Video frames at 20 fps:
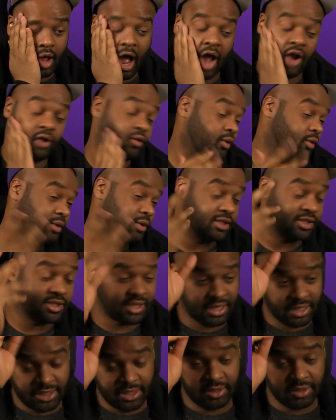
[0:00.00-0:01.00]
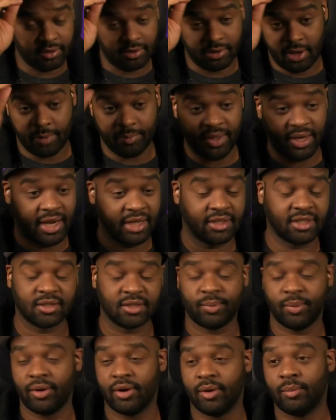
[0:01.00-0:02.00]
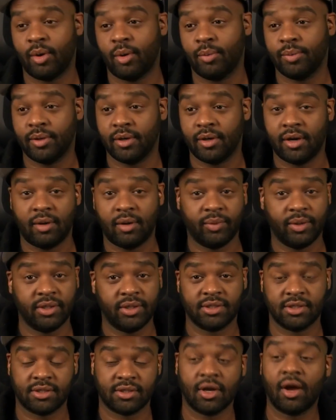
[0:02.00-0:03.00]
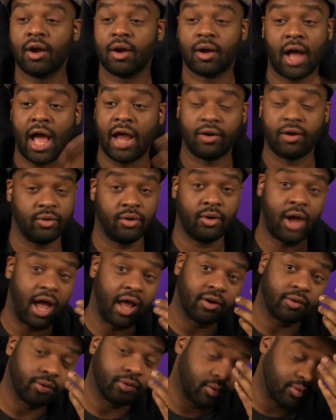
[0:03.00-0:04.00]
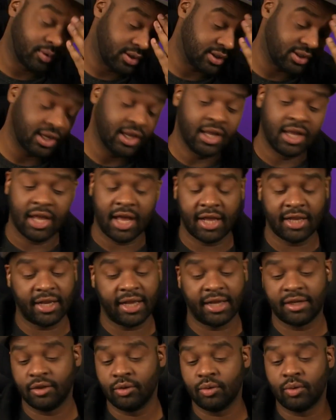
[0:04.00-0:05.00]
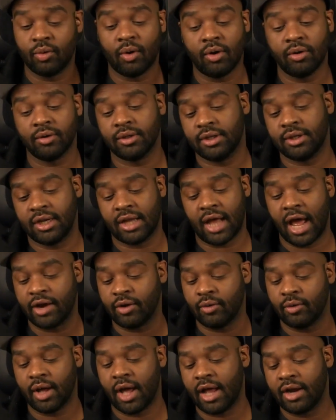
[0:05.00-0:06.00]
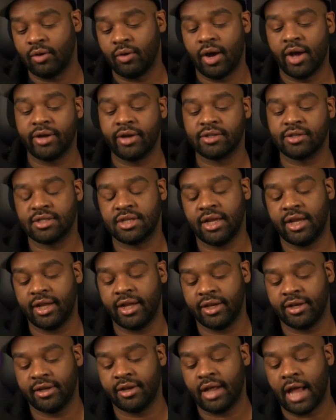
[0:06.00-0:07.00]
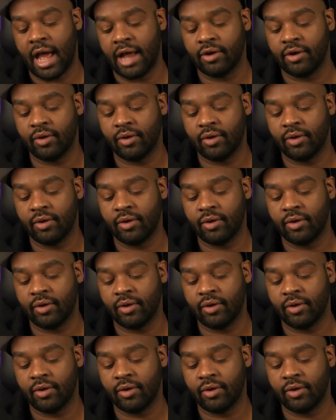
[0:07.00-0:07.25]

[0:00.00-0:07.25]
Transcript: I don't know what to say either. I mean, at this point, I'm opening it up. We can just talk. I don't know what to say. Like Luke Walton, I don't understand.